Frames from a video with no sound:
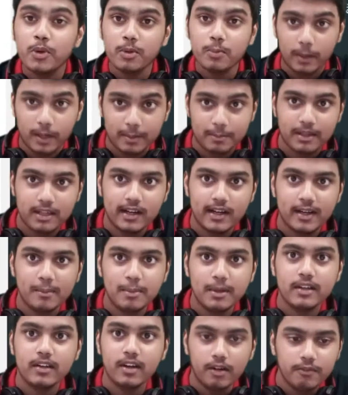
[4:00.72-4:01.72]
you might be a little
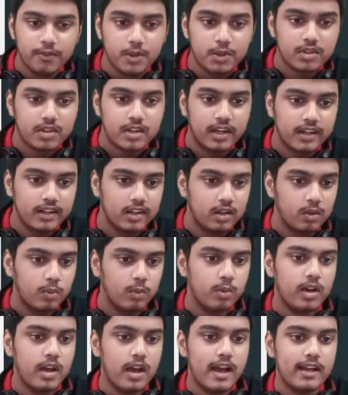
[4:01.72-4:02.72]
bit confused right
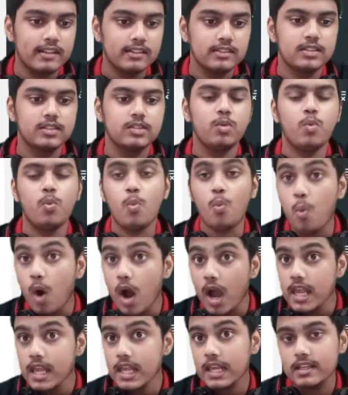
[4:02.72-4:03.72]
now as
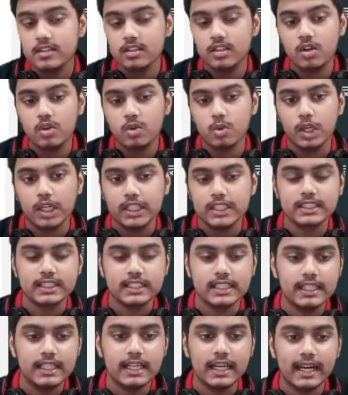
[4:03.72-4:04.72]
why is it showing
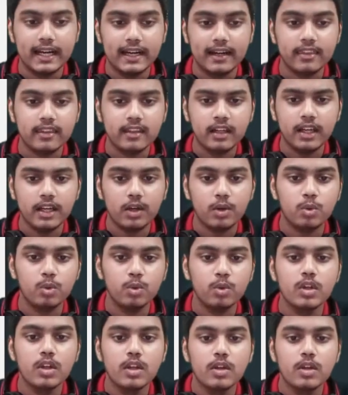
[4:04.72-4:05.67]
still int 32,